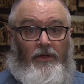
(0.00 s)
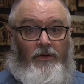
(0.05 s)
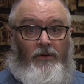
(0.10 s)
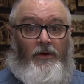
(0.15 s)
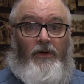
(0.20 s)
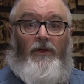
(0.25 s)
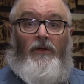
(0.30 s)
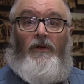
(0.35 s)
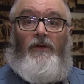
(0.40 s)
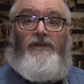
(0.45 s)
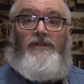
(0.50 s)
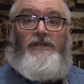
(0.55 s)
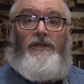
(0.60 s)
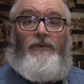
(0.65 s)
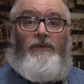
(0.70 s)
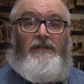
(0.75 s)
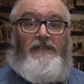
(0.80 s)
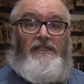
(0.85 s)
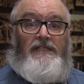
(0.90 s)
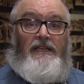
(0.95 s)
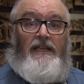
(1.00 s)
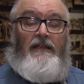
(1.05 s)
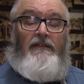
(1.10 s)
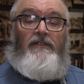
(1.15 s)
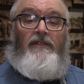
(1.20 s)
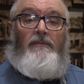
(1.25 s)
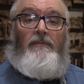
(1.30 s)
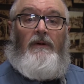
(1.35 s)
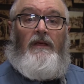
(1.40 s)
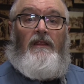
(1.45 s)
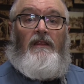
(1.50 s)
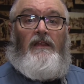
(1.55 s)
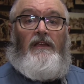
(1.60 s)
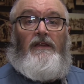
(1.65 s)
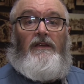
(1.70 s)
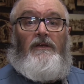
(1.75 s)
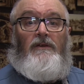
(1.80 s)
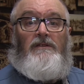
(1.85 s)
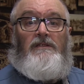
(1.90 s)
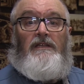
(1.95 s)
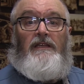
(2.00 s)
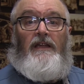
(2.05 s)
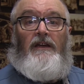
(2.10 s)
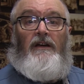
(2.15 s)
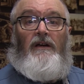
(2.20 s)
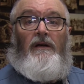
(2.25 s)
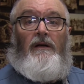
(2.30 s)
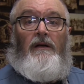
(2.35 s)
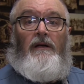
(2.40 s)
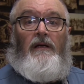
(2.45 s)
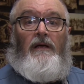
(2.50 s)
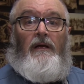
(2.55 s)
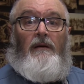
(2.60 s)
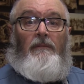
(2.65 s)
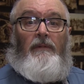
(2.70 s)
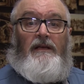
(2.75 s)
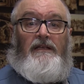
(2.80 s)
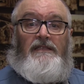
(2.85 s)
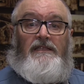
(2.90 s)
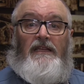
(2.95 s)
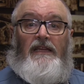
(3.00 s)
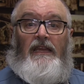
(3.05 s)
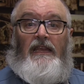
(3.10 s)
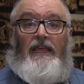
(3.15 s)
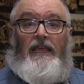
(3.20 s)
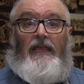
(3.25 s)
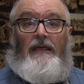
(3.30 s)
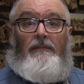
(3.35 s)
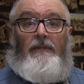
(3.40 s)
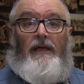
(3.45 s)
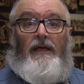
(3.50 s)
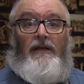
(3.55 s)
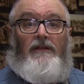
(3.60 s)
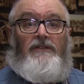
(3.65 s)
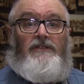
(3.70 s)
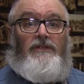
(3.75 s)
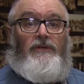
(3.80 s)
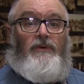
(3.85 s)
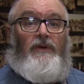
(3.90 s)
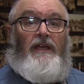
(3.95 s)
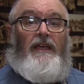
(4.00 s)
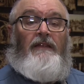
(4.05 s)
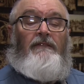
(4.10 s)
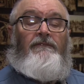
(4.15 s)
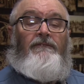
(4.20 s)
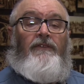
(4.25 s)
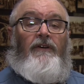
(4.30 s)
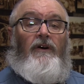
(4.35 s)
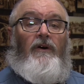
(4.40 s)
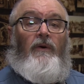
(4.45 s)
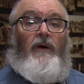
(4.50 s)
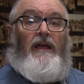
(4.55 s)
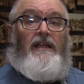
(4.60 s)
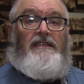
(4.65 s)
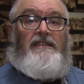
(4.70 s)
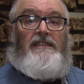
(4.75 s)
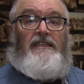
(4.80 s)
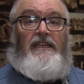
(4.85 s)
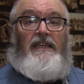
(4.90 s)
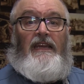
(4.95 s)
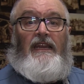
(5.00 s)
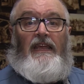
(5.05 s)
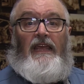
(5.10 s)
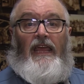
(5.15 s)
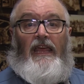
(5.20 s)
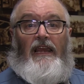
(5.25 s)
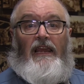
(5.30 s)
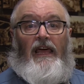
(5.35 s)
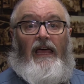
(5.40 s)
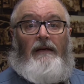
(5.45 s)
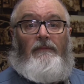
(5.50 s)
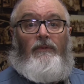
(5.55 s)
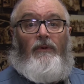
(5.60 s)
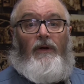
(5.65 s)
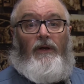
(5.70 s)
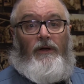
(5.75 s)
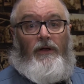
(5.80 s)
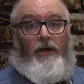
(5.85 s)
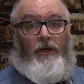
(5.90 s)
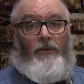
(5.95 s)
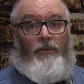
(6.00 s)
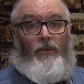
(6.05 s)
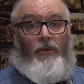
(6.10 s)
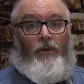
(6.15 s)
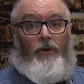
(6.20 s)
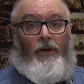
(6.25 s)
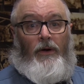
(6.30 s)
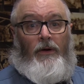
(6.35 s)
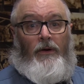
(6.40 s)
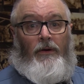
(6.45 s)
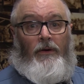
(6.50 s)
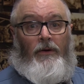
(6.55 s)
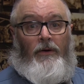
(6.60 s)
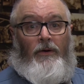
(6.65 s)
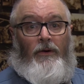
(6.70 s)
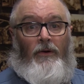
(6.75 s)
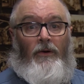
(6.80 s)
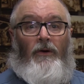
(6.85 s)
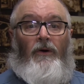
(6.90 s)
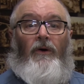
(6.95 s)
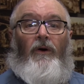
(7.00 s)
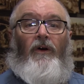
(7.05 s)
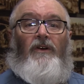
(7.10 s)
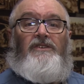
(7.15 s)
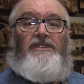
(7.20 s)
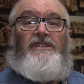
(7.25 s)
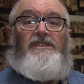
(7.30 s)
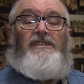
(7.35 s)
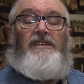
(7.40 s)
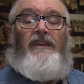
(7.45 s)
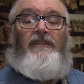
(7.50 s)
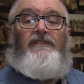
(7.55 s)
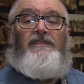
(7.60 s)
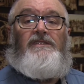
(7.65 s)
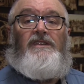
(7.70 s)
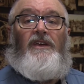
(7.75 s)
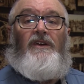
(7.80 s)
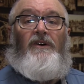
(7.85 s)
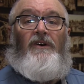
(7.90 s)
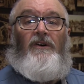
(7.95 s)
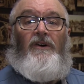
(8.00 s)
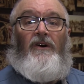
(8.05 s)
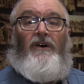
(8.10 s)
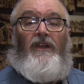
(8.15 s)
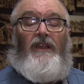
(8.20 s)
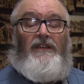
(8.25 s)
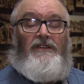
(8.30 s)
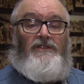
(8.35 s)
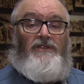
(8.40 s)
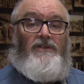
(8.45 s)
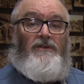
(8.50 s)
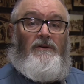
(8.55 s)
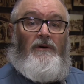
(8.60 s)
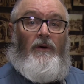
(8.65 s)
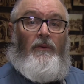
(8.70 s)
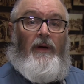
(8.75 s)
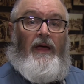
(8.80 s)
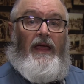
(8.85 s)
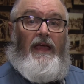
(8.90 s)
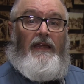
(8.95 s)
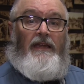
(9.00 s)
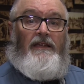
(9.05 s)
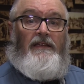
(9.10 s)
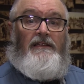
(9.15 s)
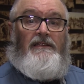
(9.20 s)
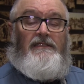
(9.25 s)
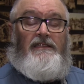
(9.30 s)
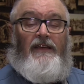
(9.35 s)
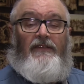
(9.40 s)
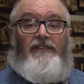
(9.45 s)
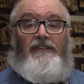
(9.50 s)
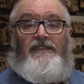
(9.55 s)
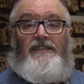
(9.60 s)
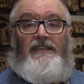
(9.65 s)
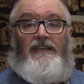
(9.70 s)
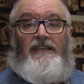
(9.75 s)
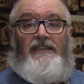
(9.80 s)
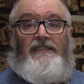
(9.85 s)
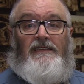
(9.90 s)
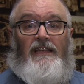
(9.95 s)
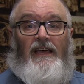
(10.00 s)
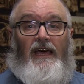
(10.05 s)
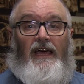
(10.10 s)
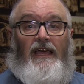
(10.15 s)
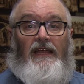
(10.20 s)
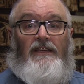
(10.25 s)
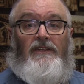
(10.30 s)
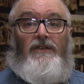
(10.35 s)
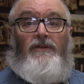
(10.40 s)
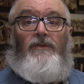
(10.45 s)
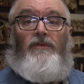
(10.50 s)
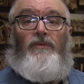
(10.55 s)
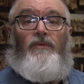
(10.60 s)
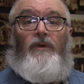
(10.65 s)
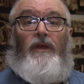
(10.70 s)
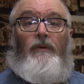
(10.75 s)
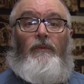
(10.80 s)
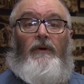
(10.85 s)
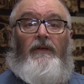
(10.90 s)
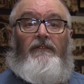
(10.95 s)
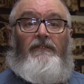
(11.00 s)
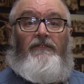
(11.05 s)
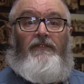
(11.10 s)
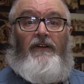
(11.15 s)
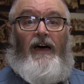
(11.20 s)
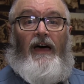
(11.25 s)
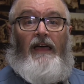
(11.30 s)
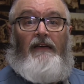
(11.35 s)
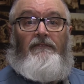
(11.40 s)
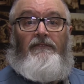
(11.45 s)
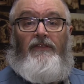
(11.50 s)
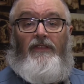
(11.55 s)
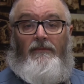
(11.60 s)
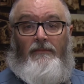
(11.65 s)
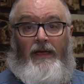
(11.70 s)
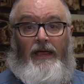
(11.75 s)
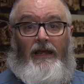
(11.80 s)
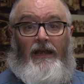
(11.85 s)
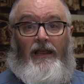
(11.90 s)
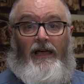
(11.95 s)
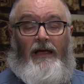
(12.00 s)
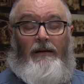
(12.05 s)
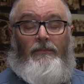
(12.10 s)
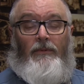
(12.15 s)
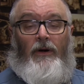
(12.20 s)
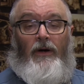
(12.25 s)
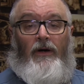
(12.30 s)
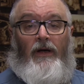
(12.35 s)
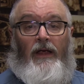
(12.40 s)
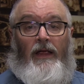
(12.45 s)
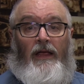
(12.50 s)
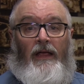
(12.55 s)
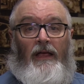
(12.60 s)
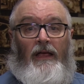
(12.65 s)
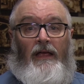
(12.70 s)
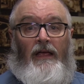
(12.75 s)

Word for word: You can also receive the monthly newsletter by sending email to info at cdalibrary.org or just give us a call at 208-769-2315 for the main library